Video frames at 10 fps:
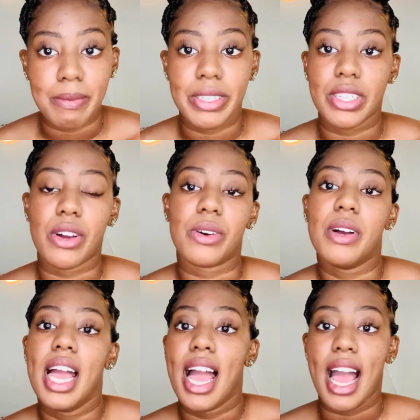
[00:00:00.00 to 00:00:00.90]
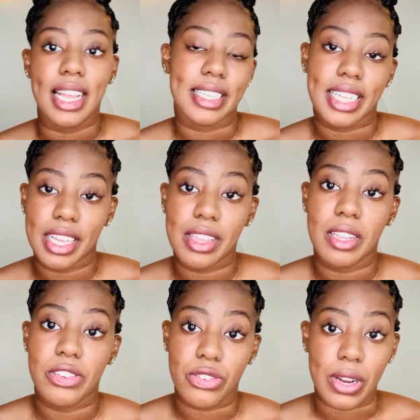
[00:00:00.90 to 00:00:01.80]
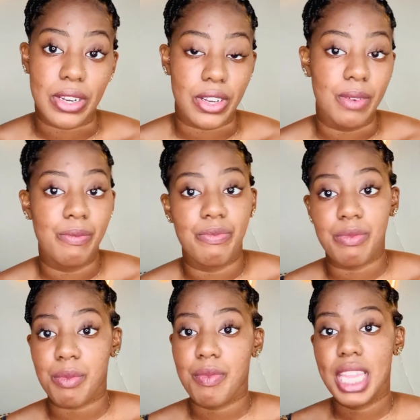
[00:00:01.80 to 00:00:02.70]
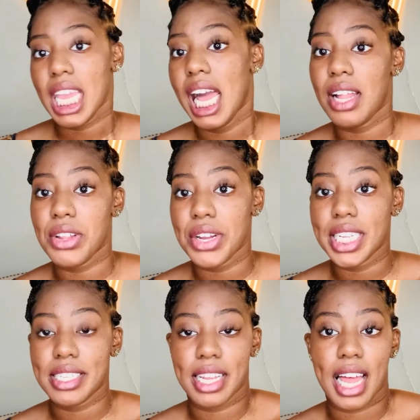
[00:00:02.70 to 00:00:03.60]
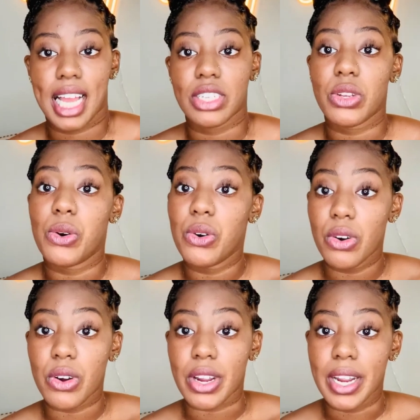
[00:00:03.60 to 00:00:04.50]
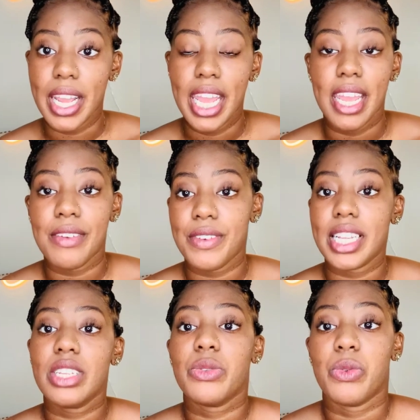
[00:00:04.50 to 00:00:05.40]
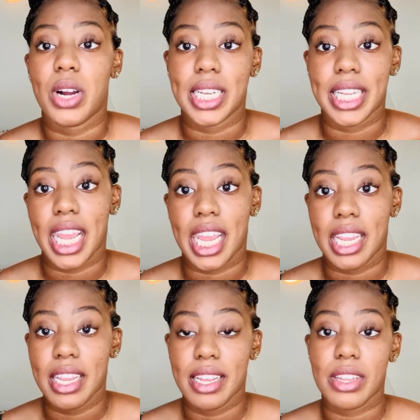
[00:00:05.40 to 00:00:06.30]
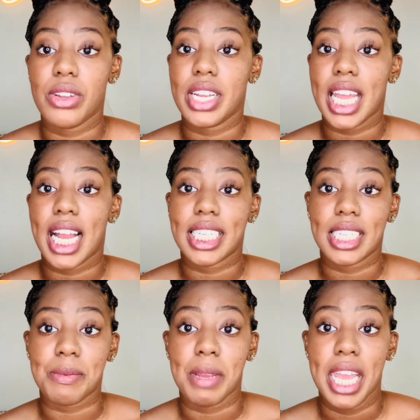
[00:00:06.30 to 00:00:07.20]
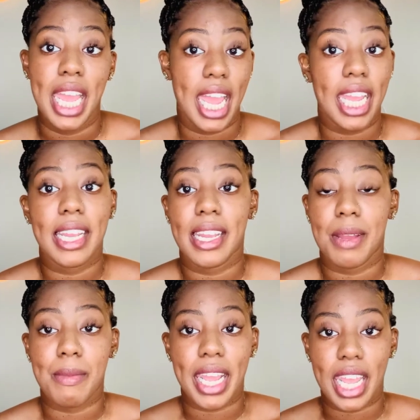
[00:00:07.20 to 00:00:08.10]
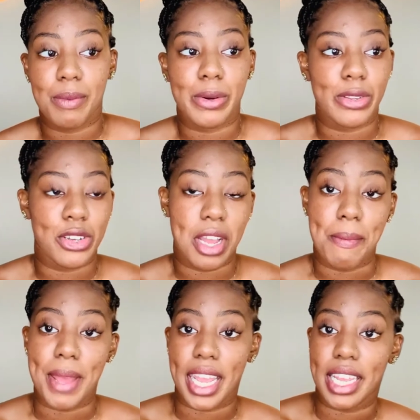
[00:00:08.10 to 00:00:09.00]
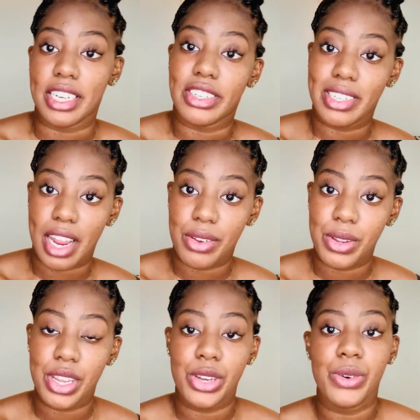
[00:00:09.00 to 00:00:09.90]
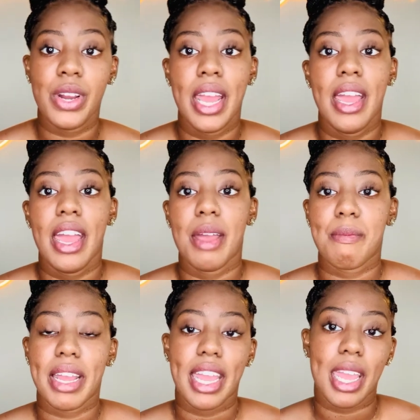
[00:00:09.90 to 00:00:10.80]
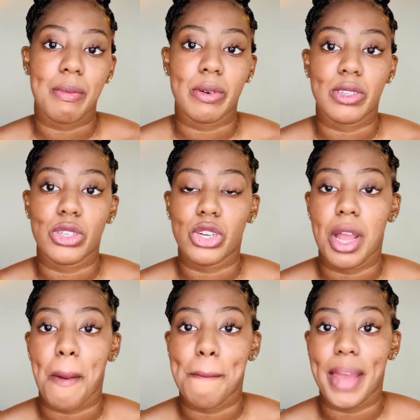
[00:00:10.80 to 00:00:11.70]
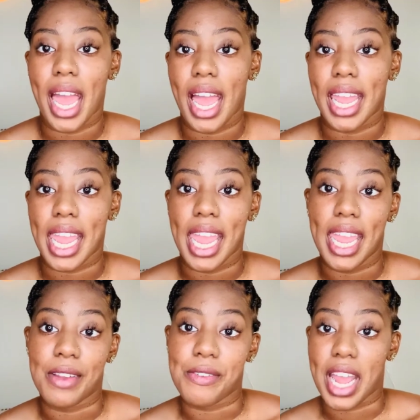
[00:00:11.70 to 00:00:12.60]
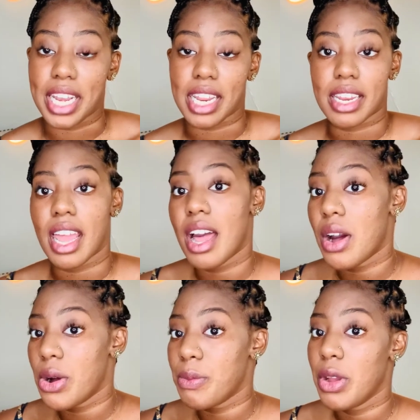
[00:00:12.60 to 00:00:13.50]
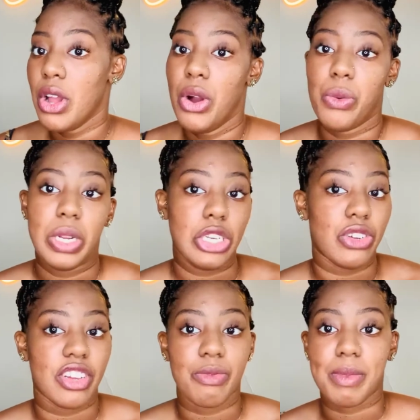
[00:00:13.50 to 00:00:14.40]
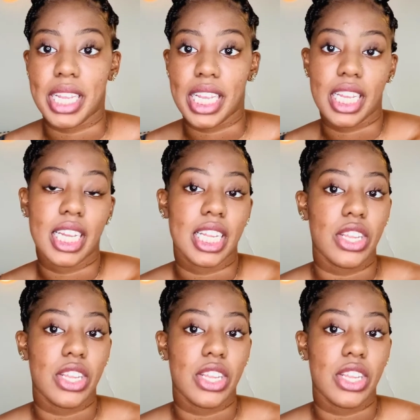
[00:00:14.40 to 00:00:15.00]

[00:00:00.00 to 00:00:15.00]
So asking the instructor, how long is the class? Or if it is one day, you can ask them, hey, am I able to come back and shadow you? Am I able to come back if I need help? Would you give me,